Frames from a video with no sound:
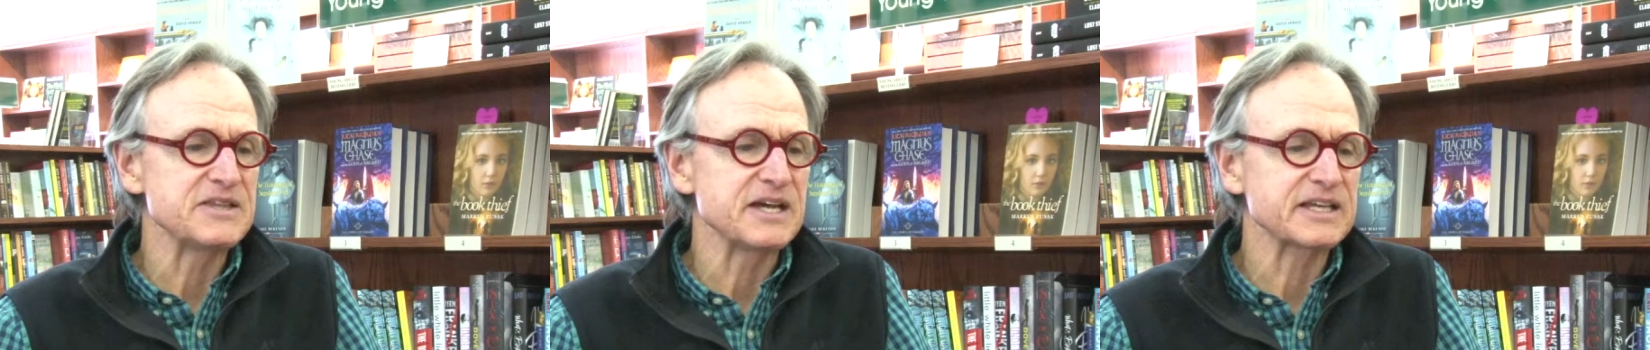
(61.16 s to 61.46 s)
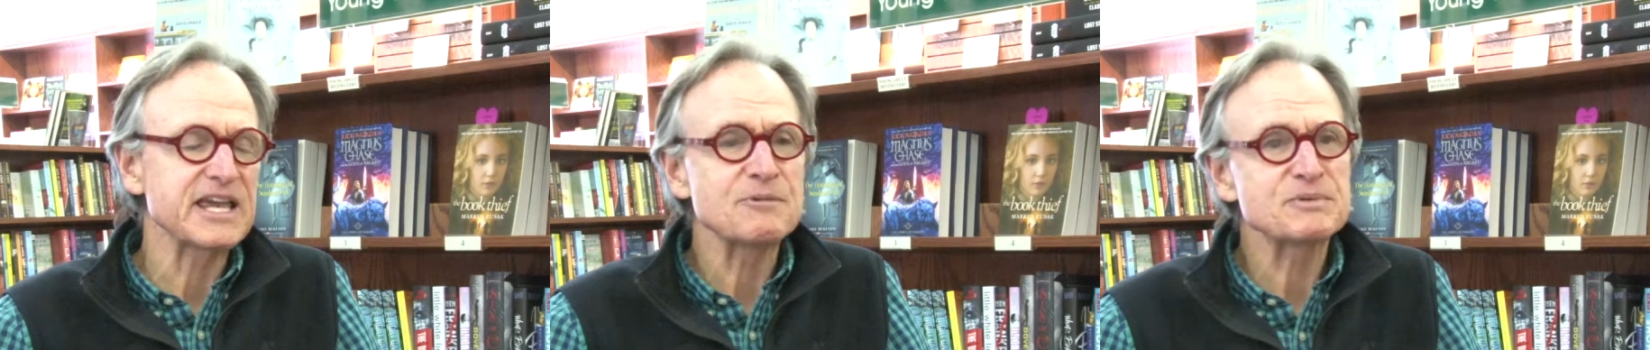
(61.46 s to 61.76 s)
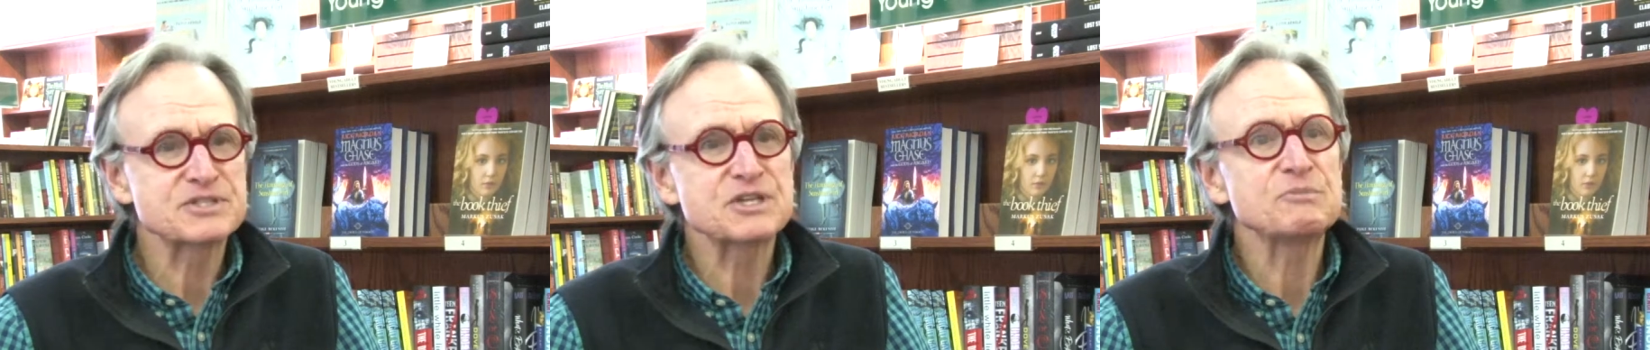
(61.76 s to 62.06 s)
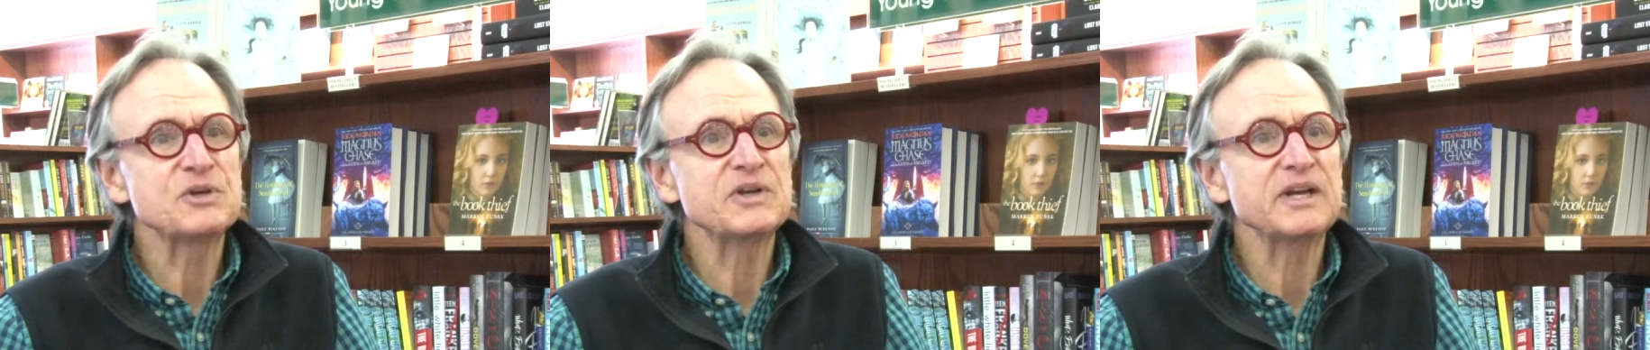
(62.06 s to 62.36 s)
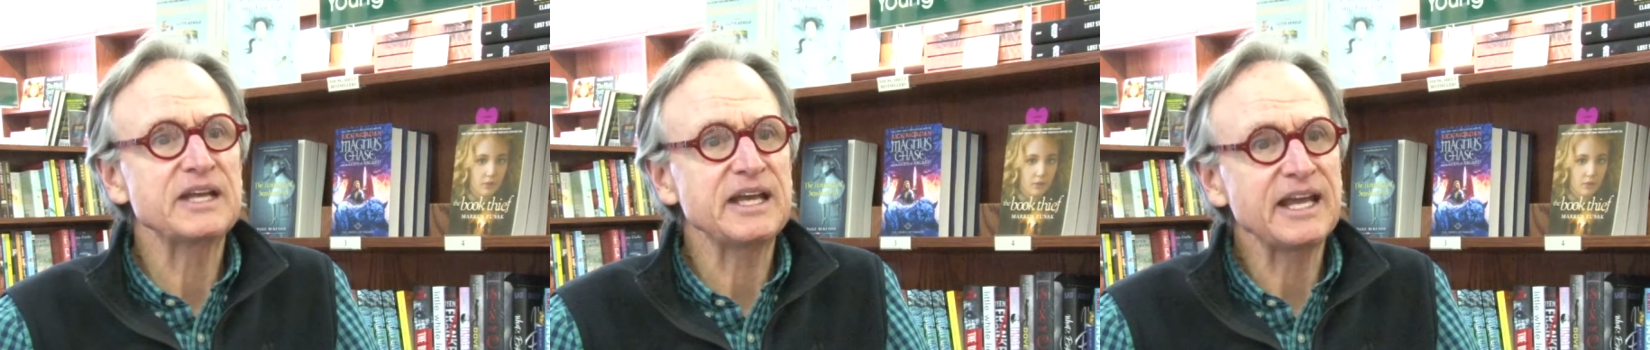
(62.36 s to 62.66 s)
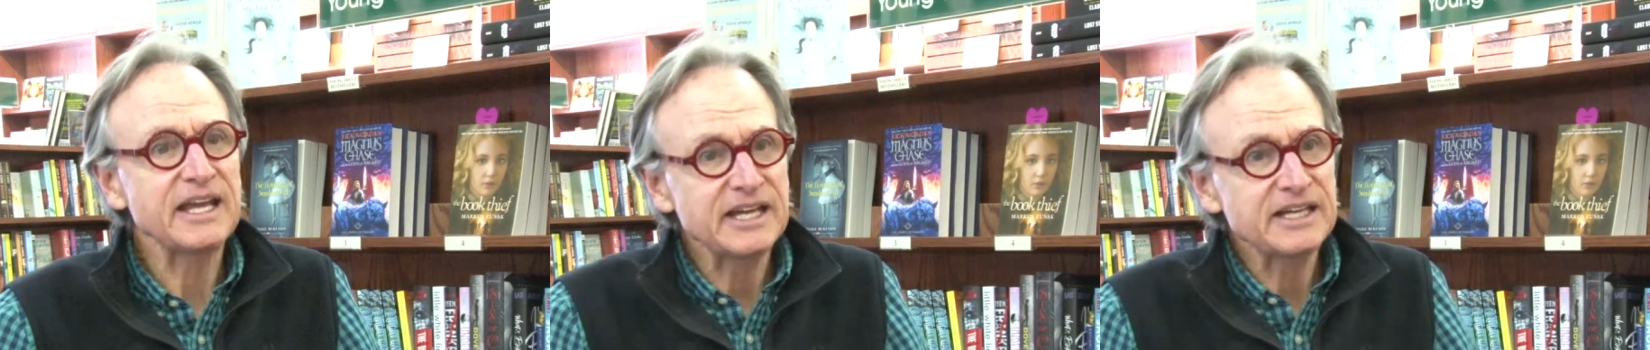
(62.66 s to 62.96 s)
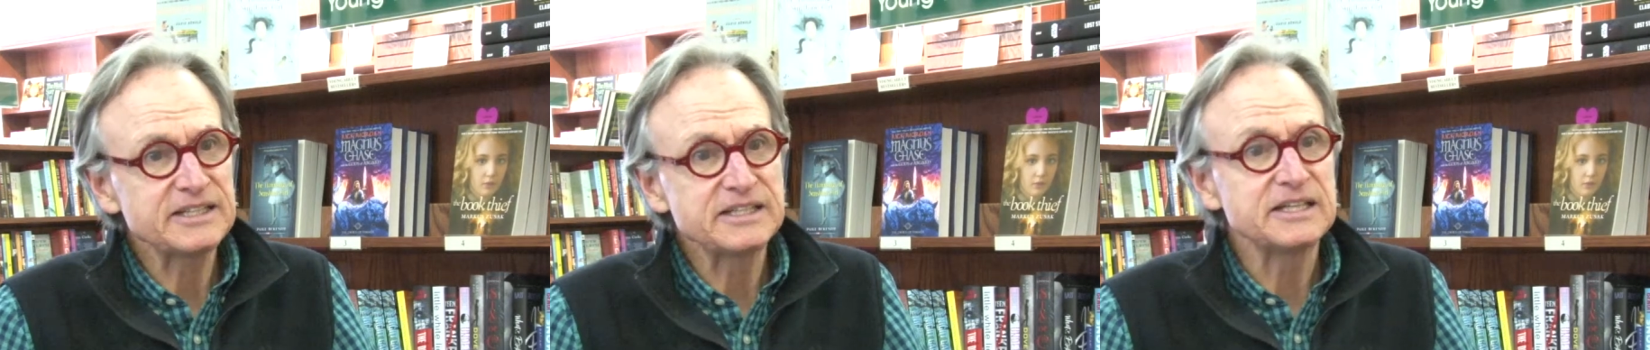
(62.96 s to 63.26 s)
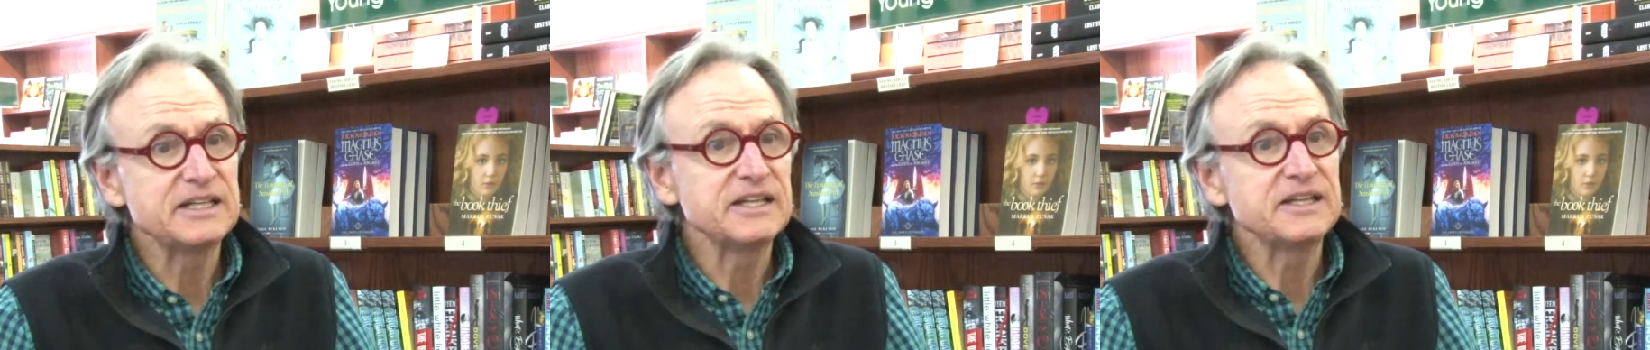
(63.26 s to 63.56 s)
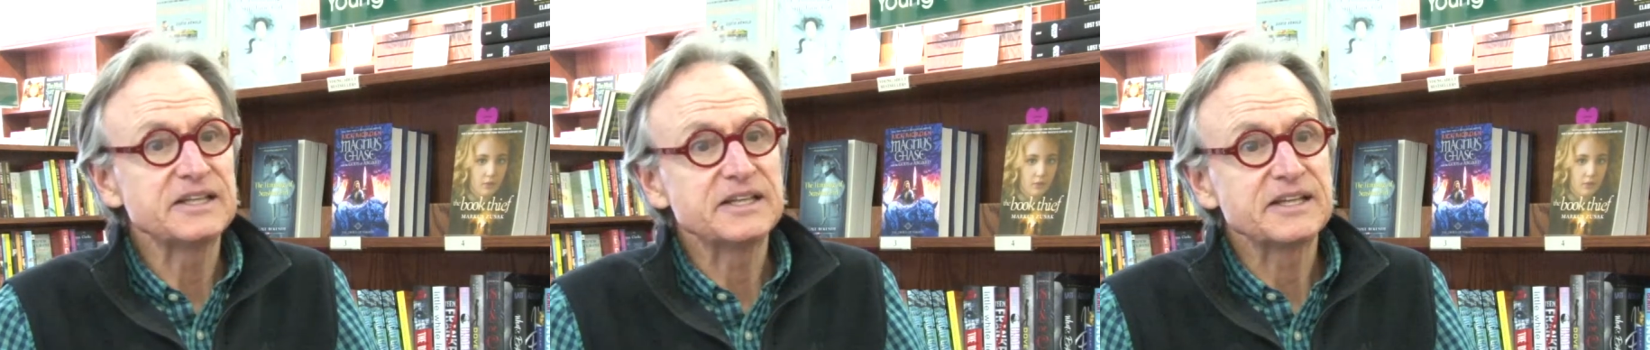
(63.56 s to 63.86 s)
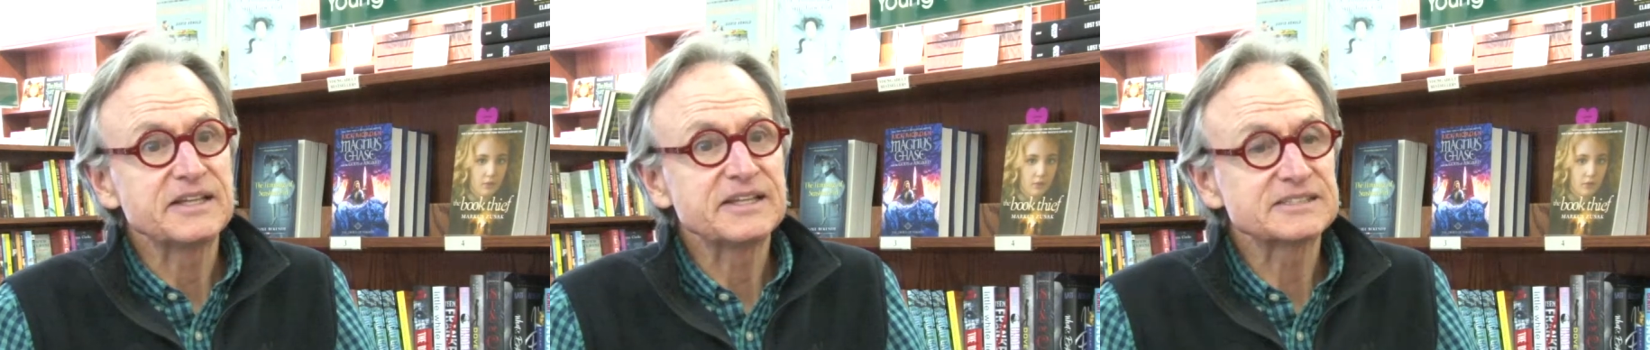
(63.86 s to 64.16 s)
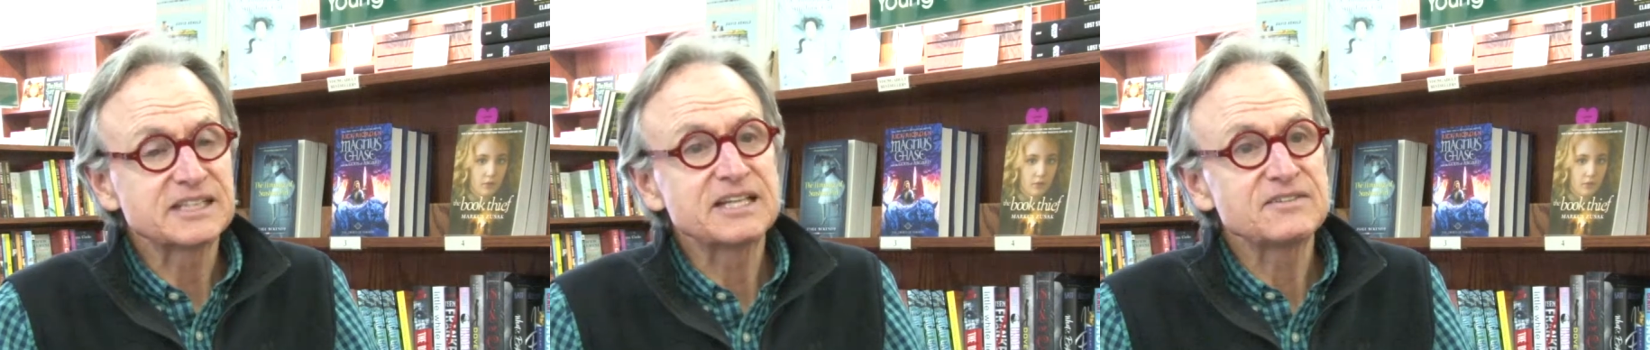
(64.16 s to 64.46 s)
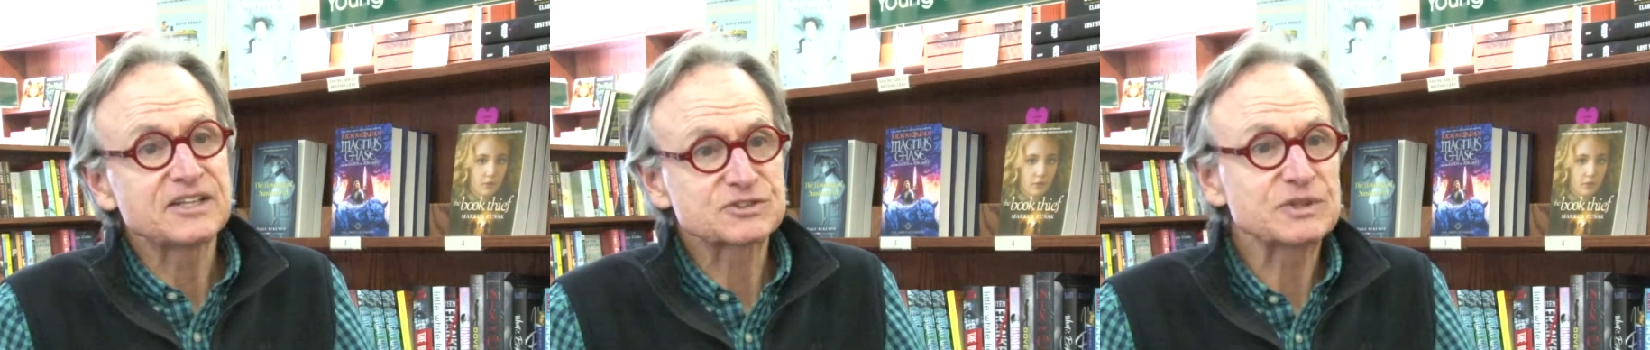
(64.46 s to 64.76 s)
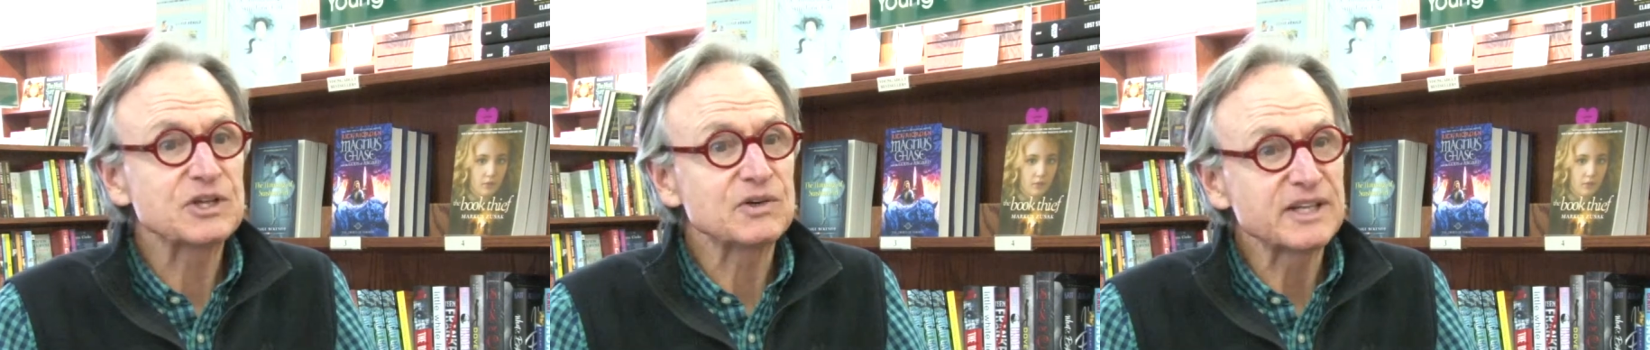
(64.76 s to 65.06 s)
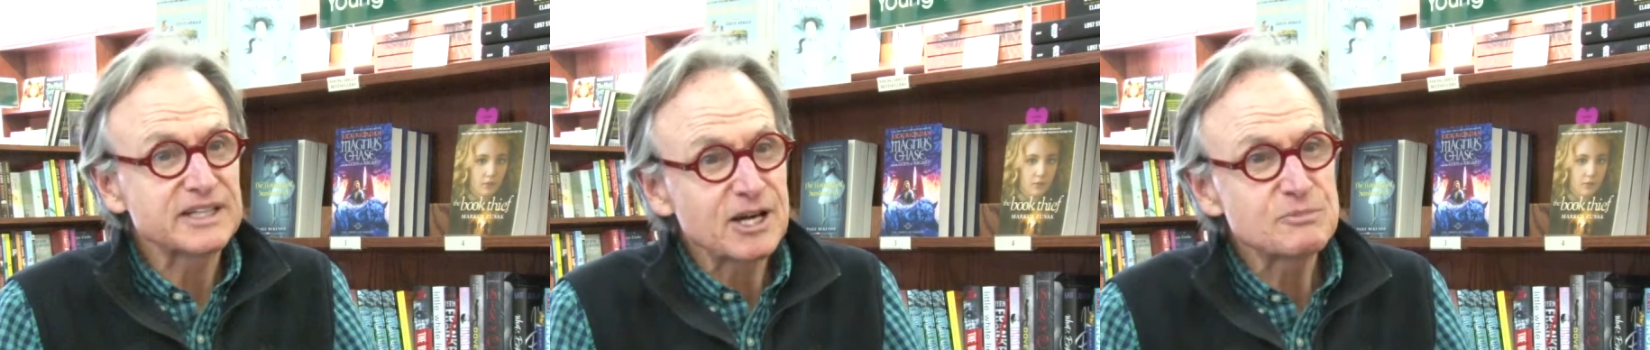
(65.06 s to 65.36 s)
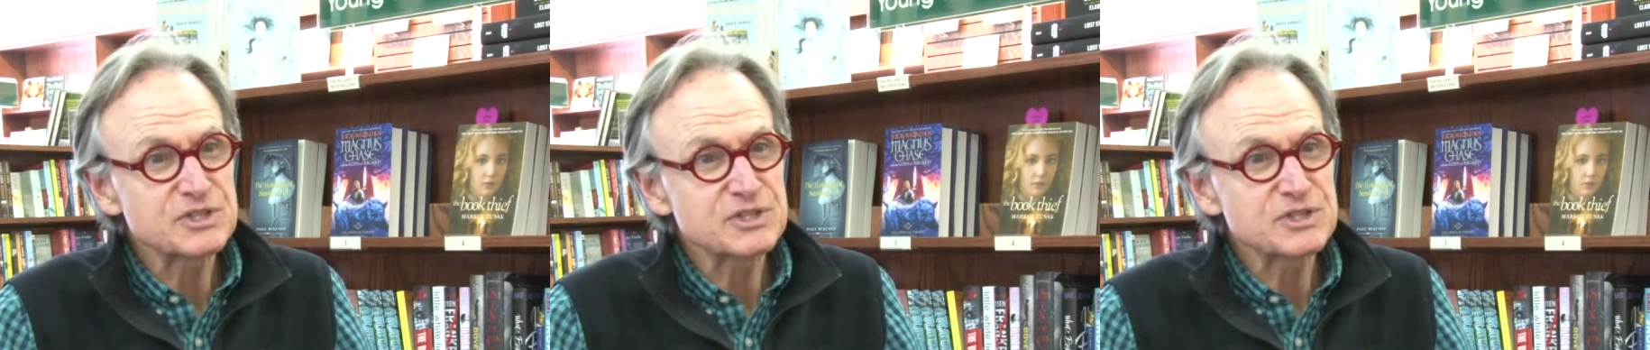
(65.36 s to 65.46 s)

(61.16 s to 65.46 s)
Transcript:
Speaker 1: the campus community and the city of Oswego can come